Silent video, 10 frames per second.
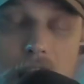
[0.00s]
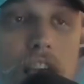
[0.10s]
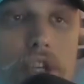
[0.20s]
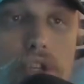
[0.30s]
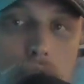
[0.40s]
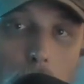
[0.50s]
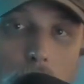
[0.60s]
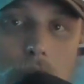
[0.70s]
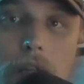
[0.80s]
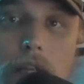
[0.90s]

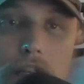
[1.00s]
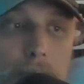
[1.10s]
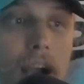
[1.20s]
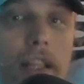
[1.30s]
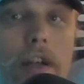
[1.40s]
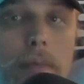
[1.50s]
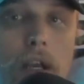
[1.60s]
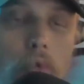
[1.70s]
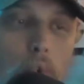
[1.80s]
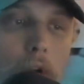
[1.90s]
despite there
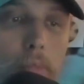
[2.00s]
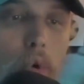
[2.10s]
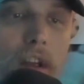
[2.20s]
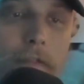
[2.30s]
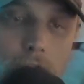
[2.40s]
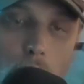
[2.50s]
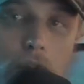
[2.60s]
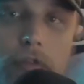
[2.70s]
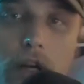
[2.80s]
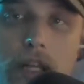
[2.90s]
being
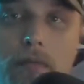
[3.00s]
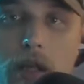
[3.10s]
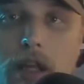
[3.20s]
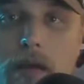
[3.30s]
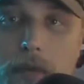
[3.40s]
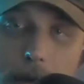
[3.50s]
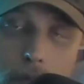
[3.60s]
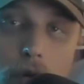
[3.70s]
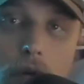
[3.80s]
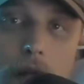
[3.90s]
1.4 fucking billion
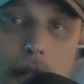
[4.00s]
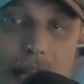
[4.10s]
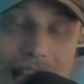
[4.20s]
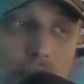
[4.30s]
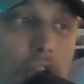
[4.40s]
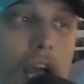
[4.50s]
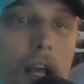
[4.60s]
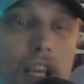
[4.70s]
people in China,